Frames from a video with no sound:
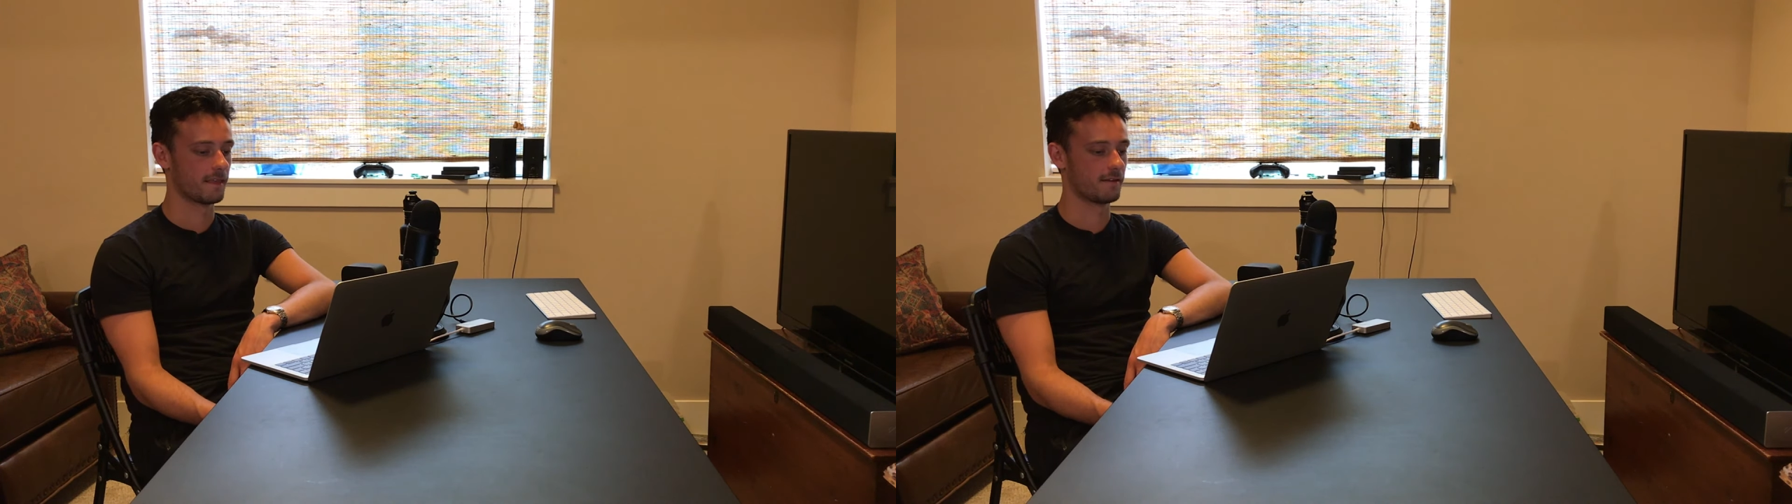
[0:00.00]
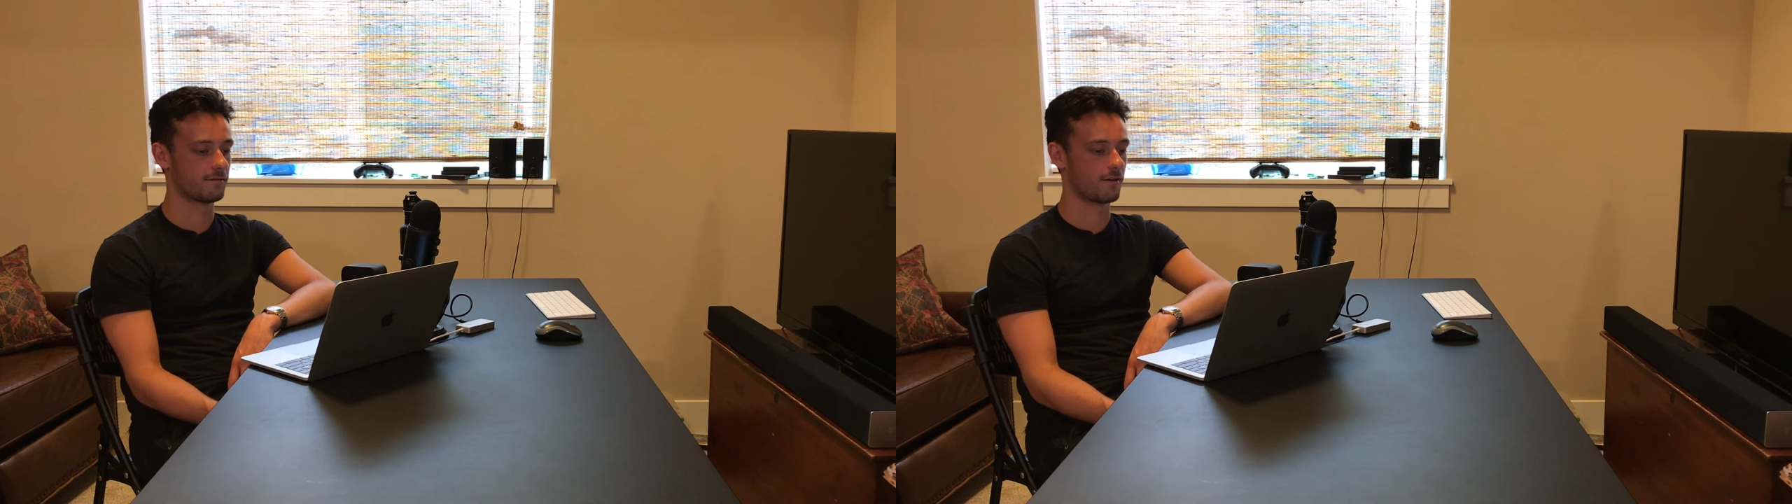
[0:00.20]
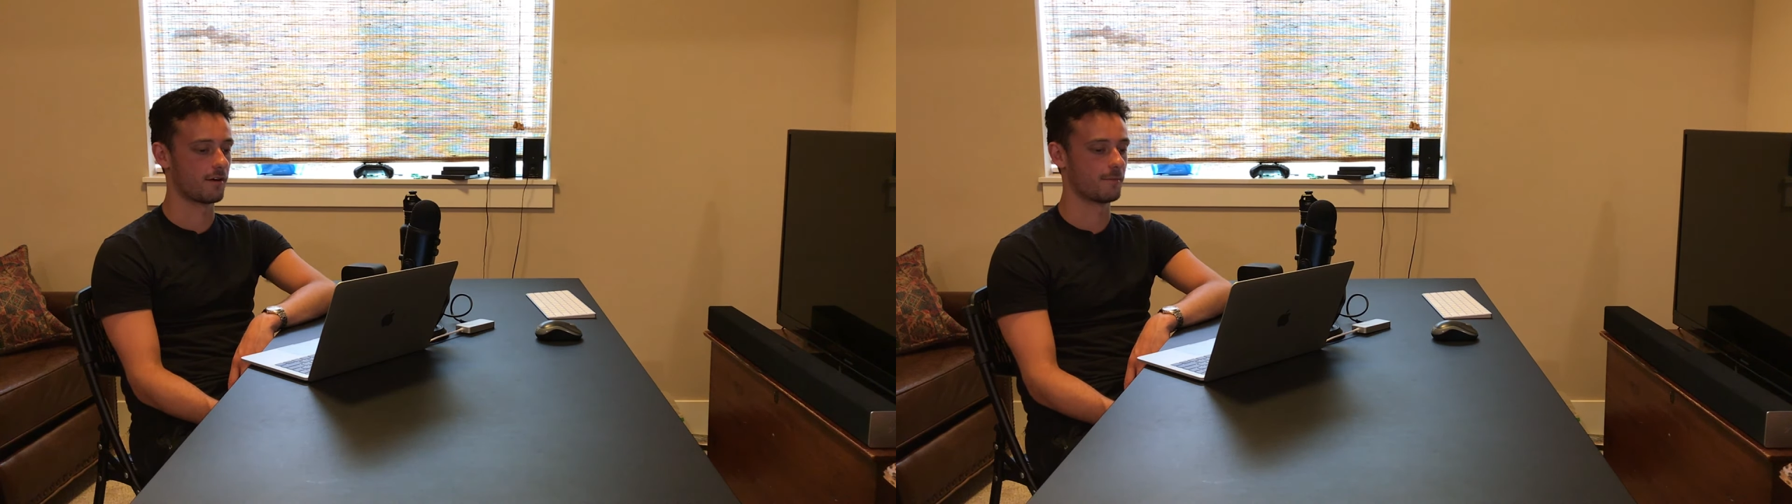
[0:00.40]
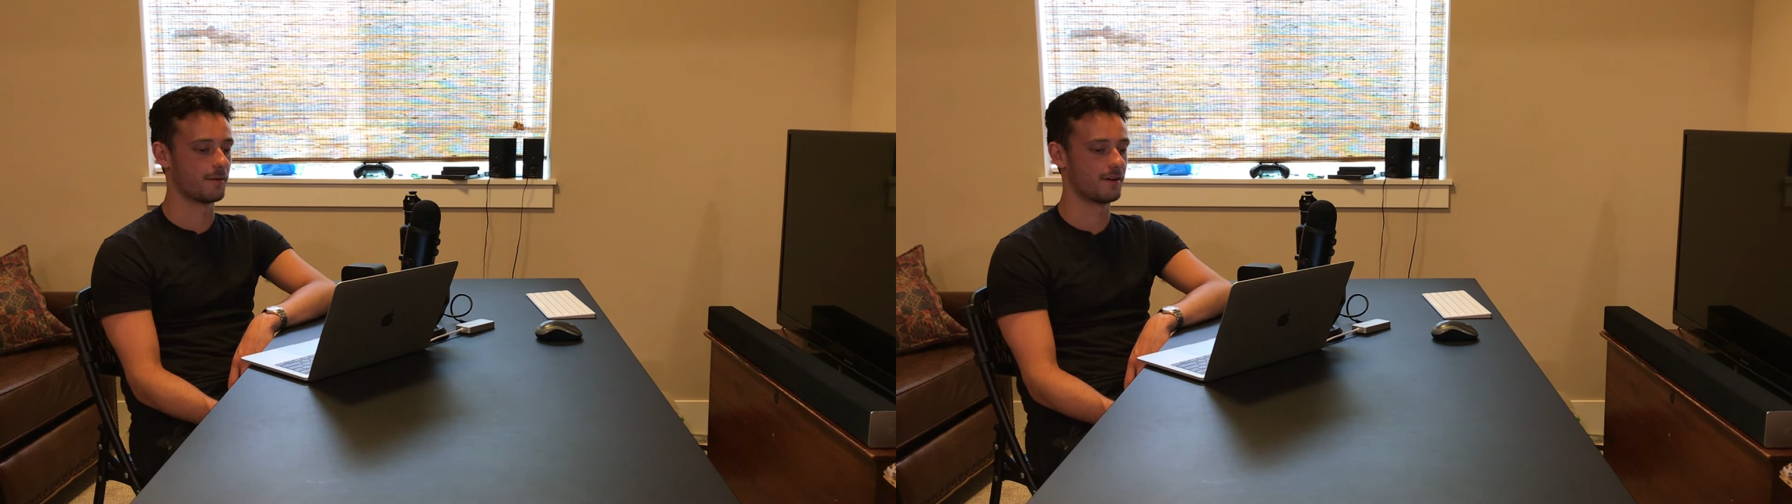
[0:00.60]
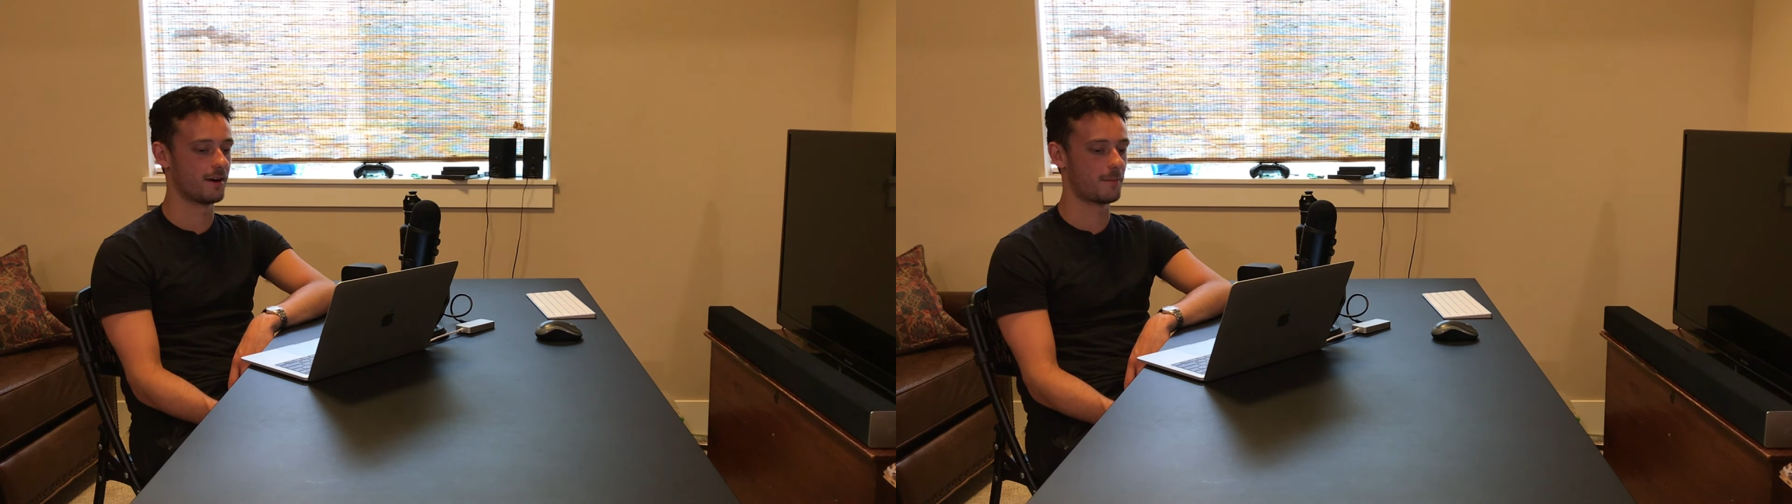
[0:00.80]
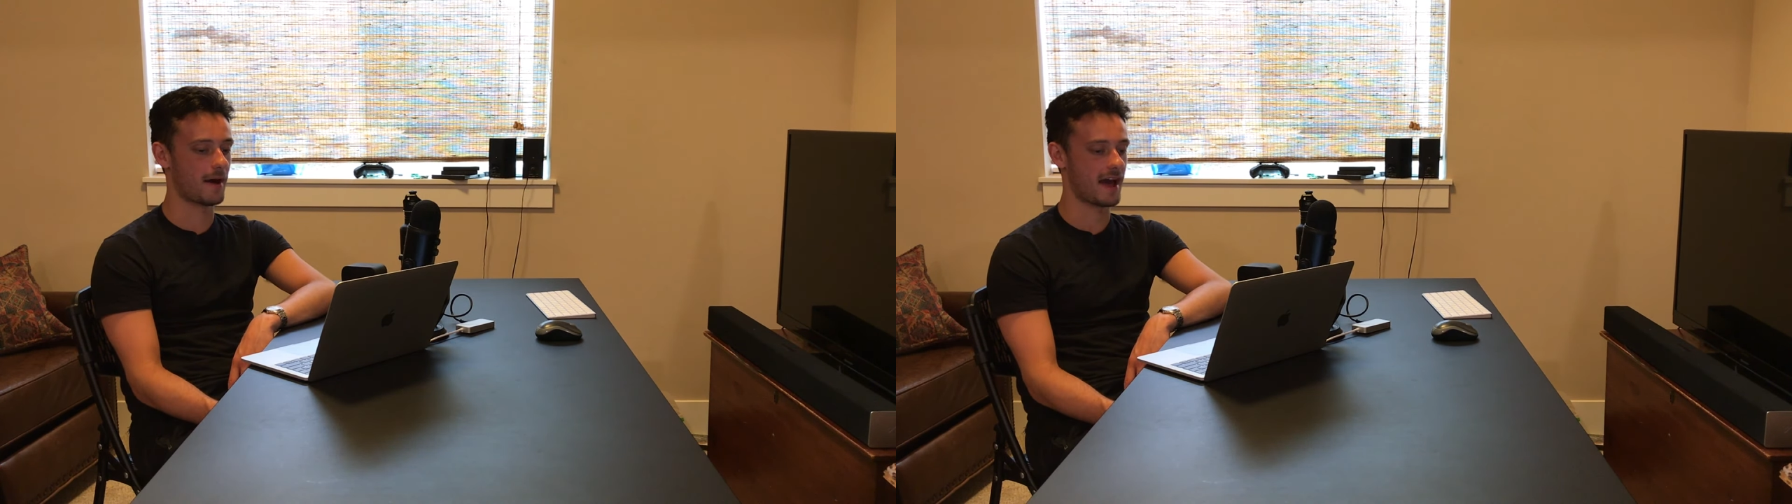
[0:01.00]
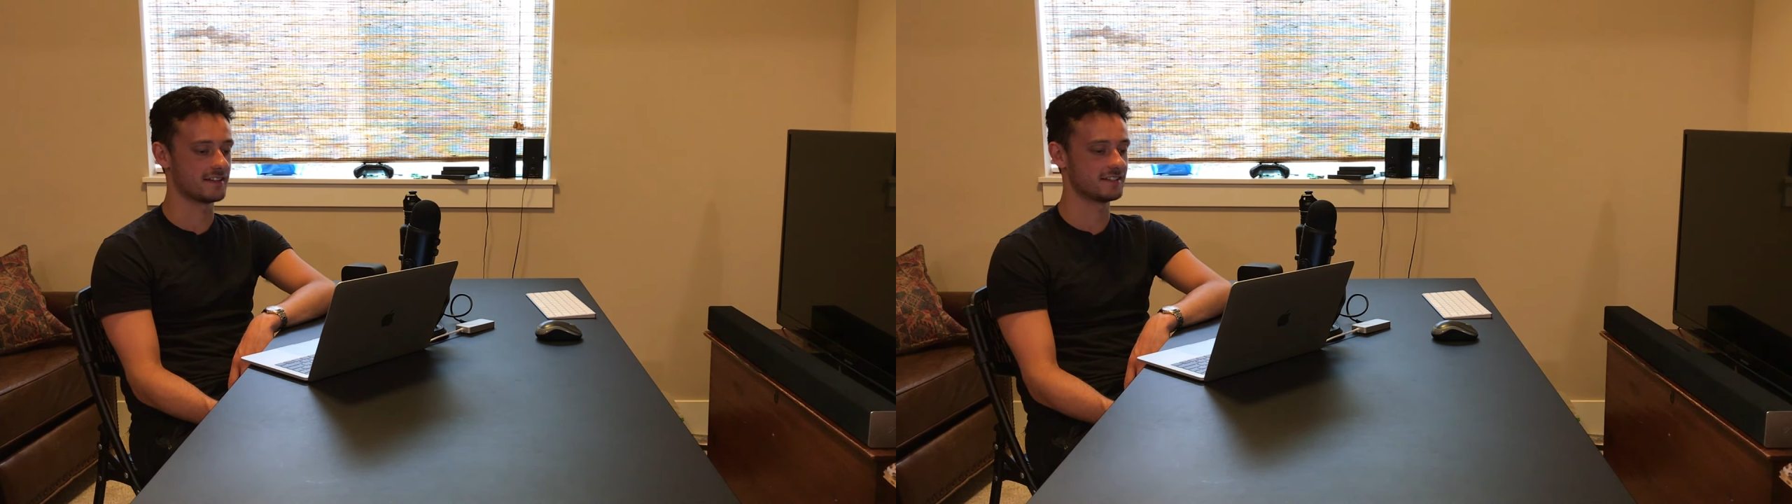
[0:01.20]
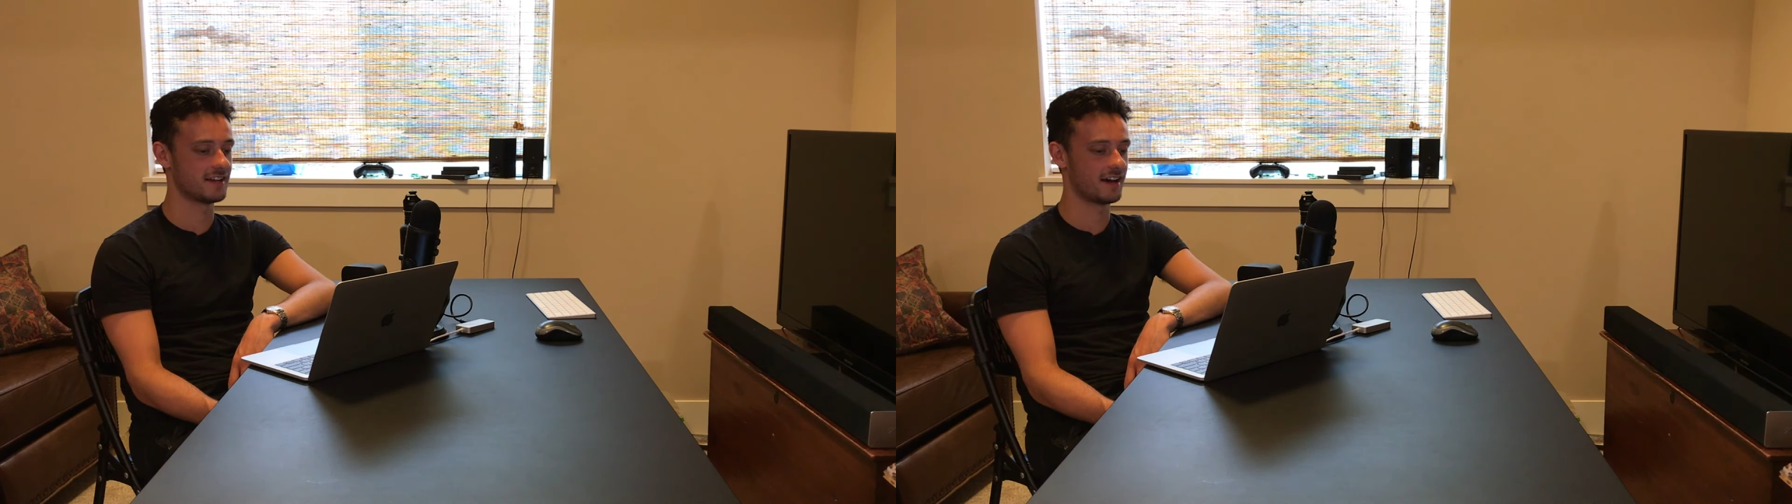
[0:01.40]
from a
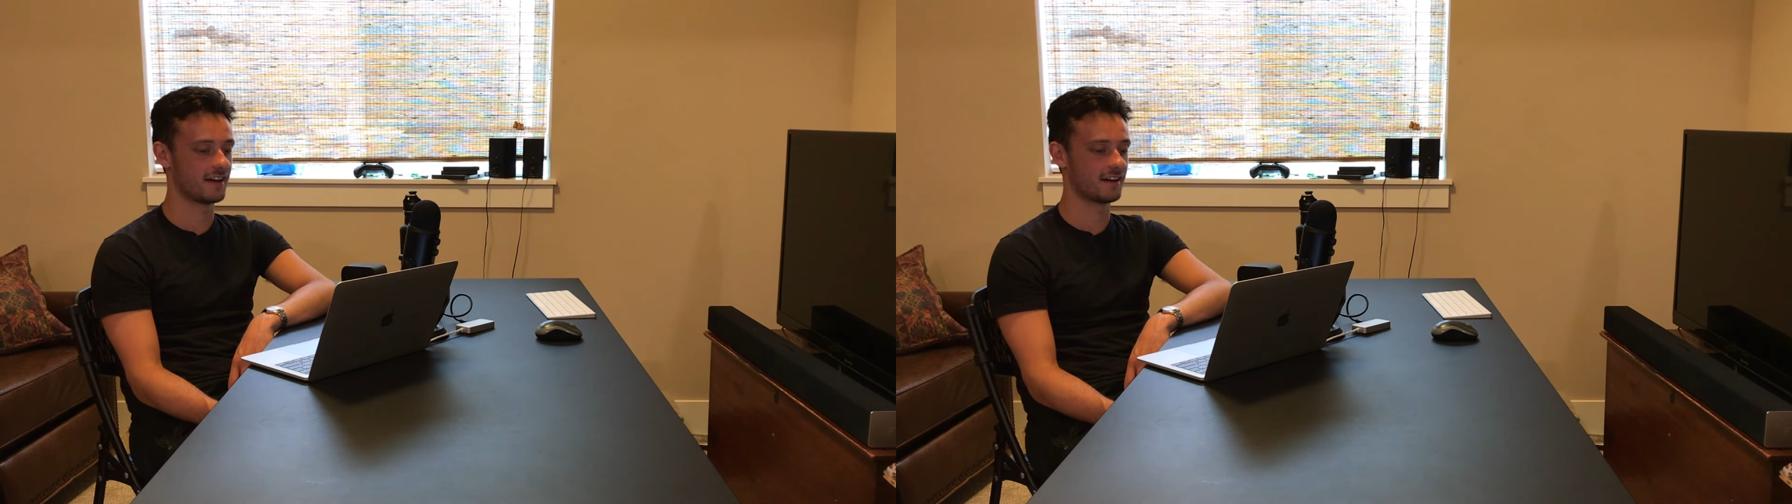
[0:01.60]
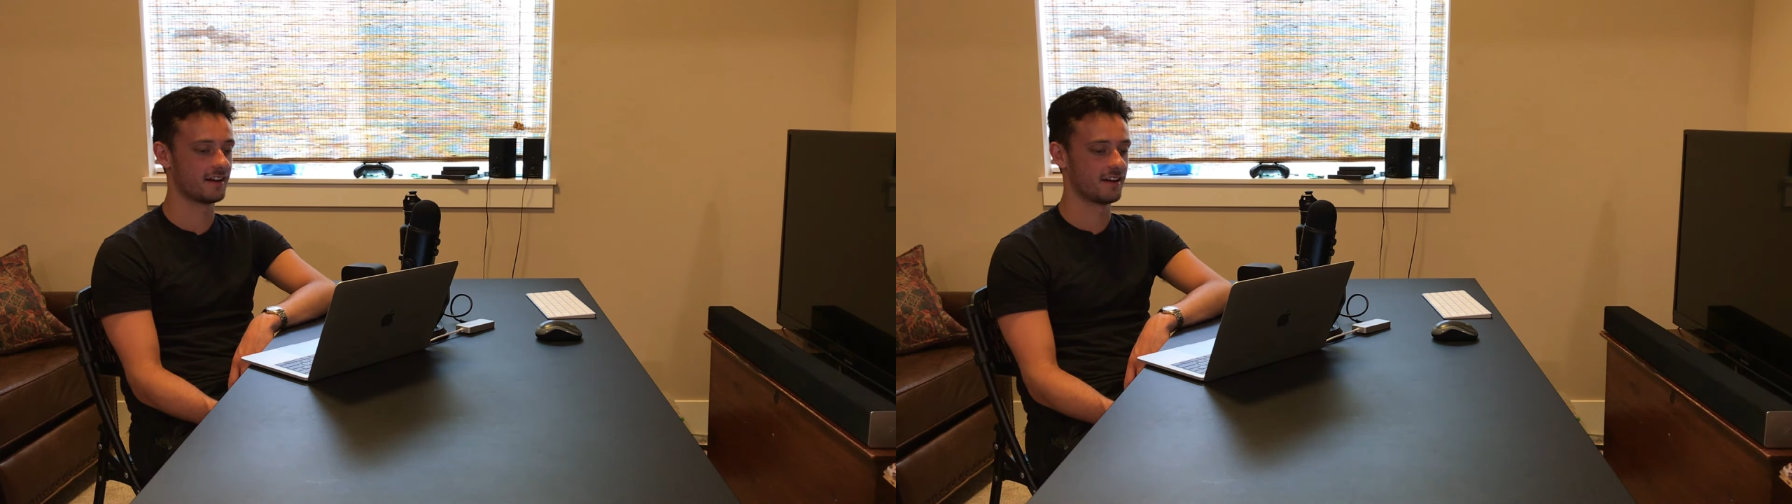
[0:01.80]
past day